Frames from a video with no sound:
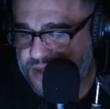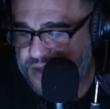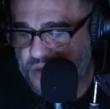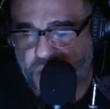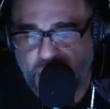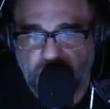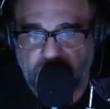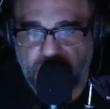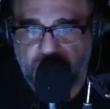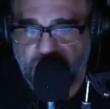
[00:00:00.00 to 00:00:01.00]

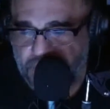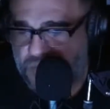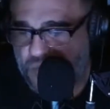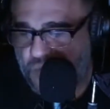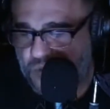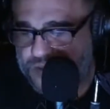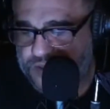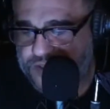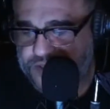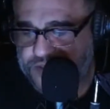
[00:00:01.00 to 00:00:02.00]
Who walked
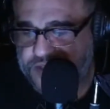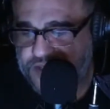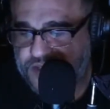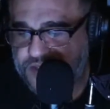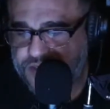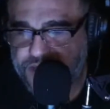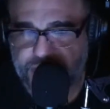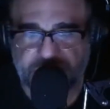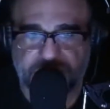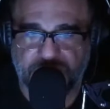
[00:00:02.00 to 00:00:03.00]
into the scene?
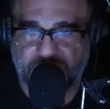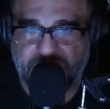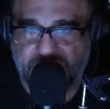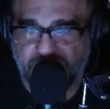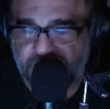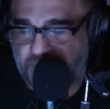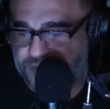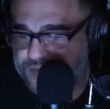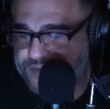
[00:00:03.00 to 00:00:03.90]
Barack Obama.